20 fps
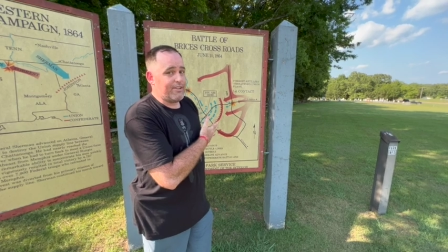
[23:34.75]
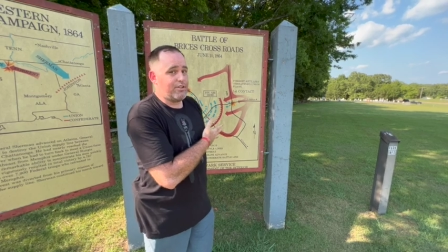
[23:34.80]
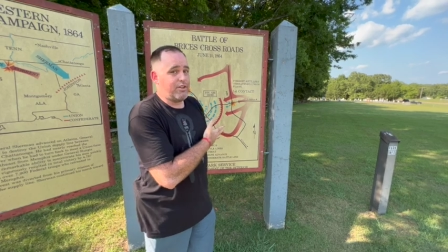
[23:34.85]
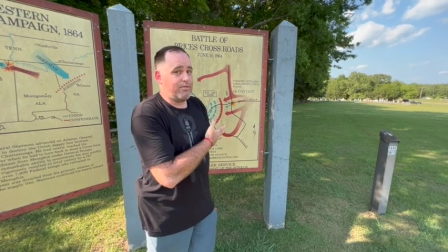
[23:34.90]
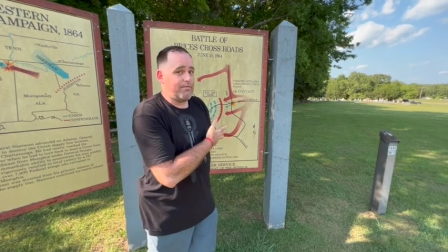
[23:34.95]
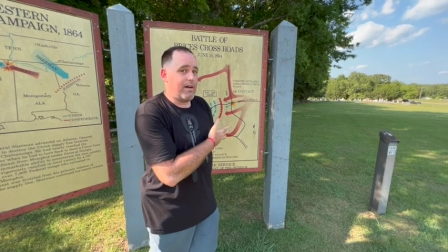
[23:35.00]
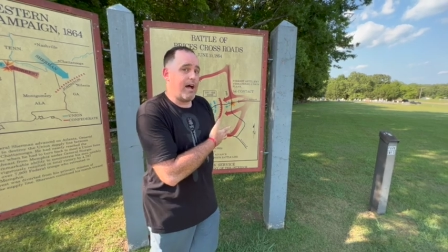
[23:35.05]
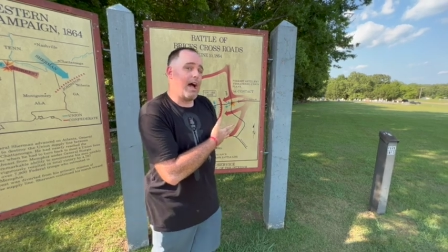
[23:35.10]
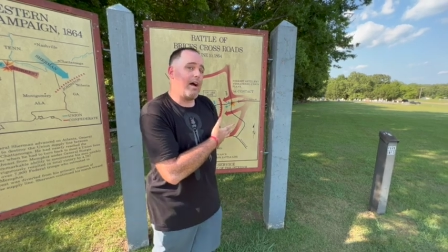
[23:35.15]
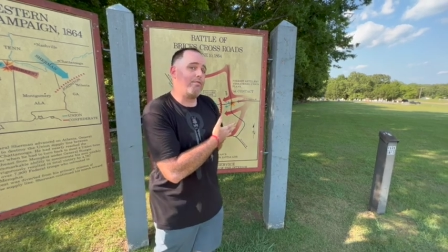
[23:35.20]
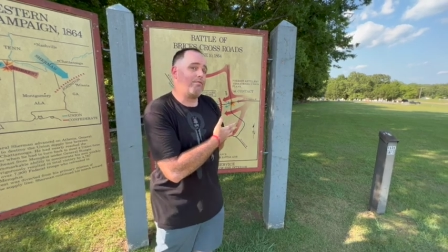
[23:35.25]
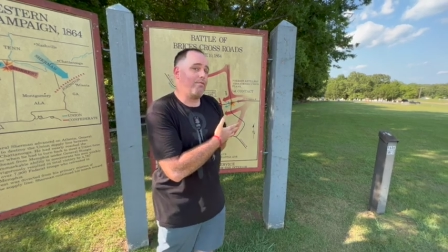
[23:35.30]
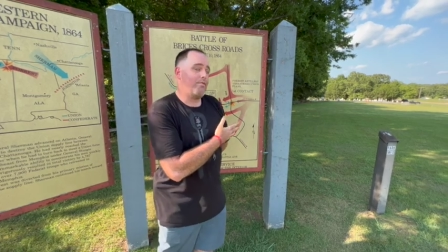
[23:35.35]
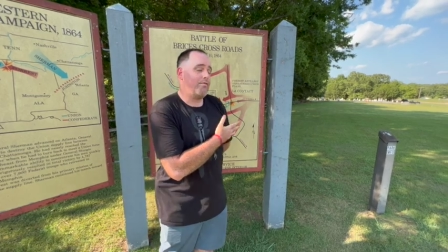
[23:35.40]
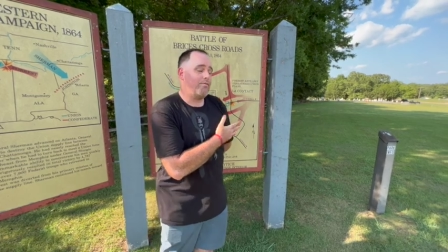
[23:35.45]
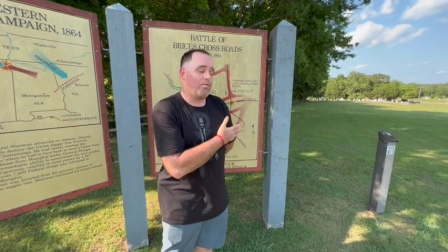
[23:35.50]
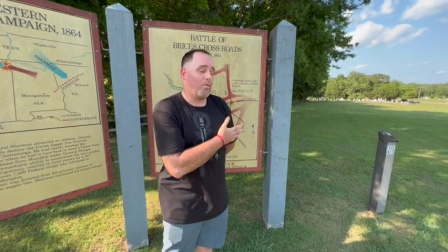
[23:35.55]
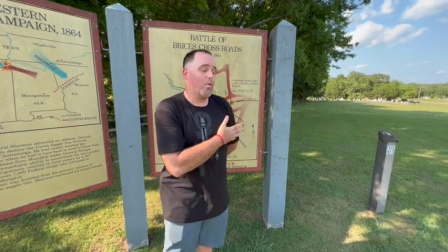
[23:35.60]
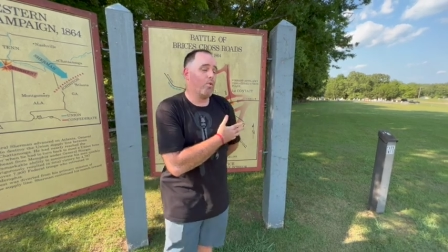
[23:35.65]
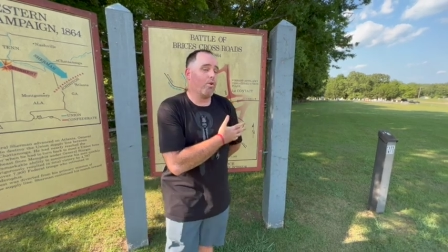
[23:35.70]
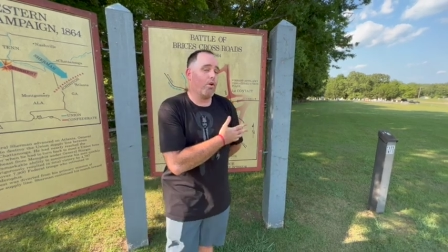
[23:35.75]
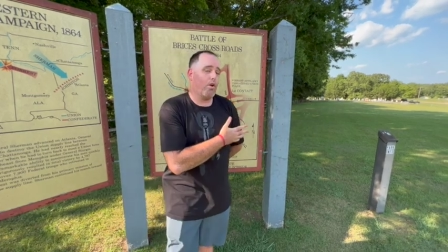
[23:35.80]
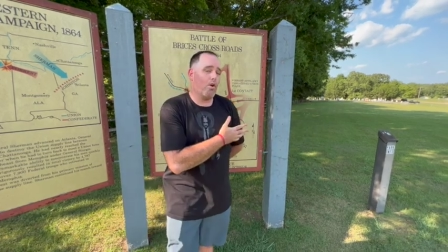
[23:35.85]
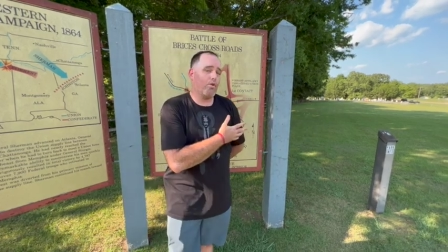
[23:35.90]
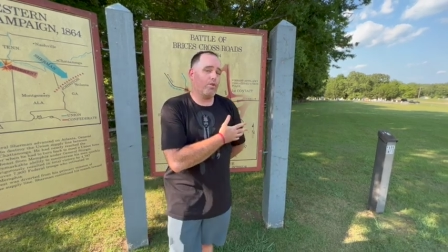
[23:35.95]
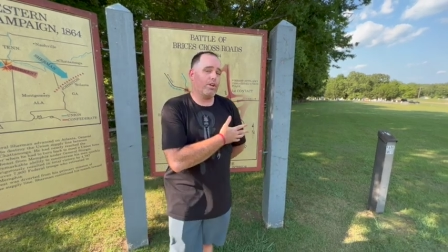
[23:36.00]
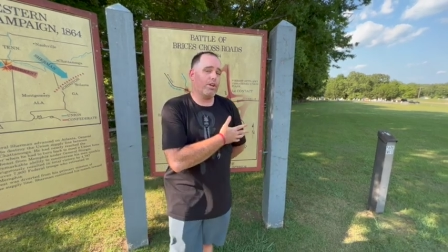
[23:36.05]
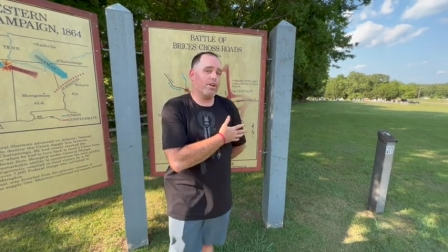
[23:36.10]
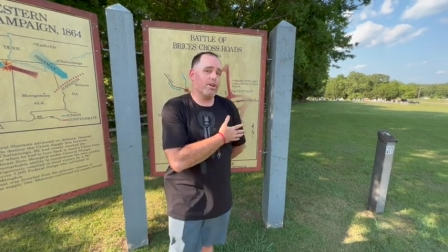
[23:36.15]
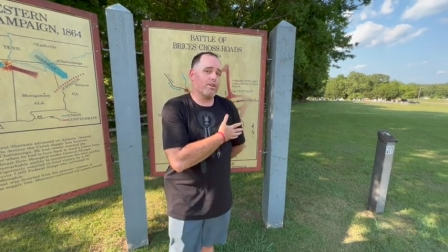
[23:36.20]
to survive for 4
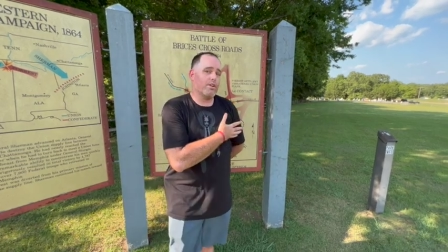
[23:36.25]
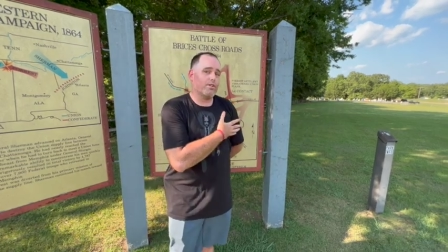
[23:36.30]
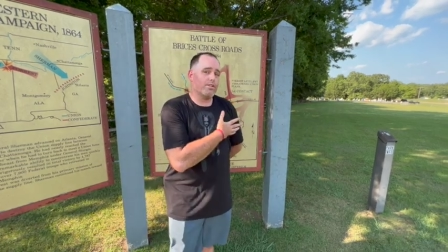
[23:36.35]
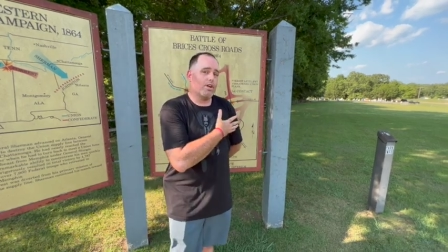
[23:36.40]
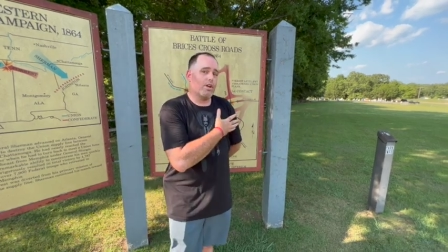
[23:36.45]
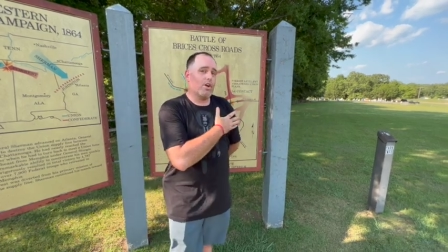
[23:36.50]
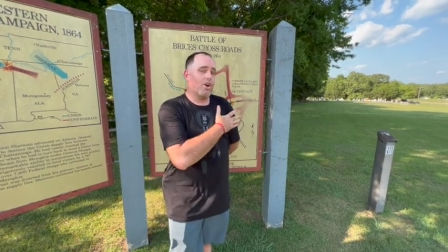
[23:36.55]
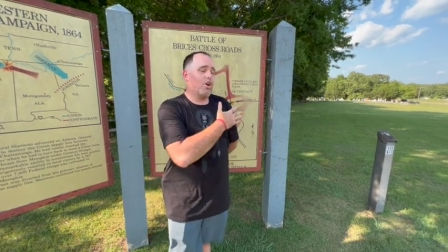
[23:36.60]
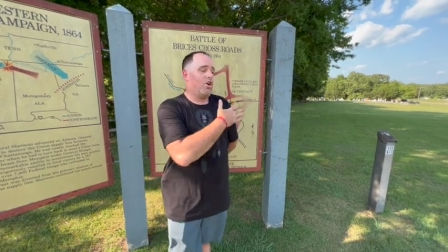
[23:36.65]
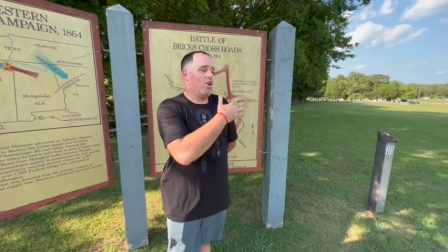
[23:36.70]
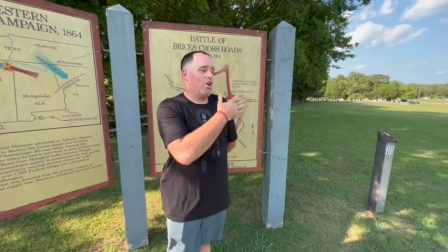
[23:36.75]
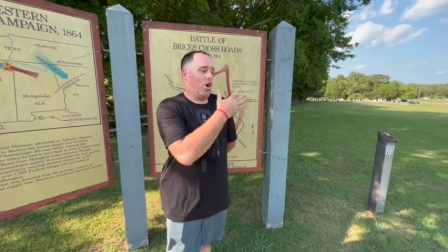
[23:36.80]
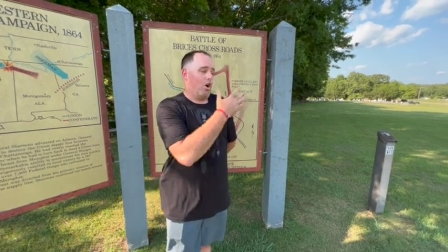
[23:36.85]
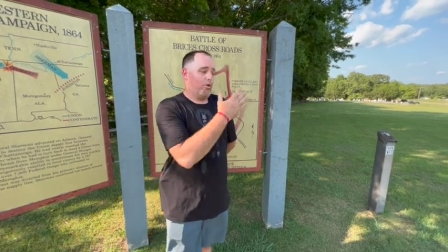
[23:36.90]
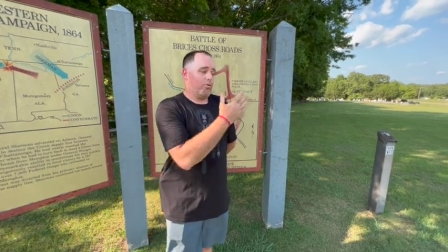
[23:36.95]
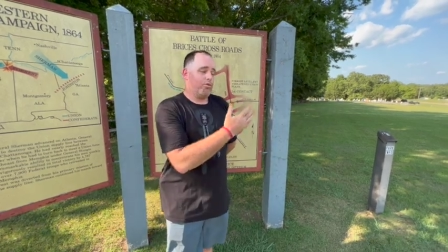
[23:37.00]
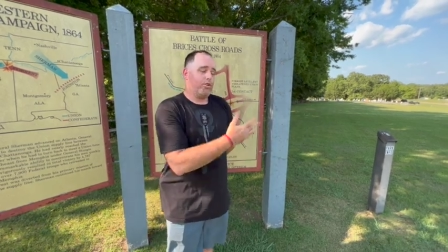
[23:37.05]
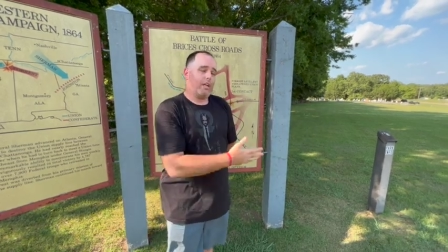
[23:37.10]
long years on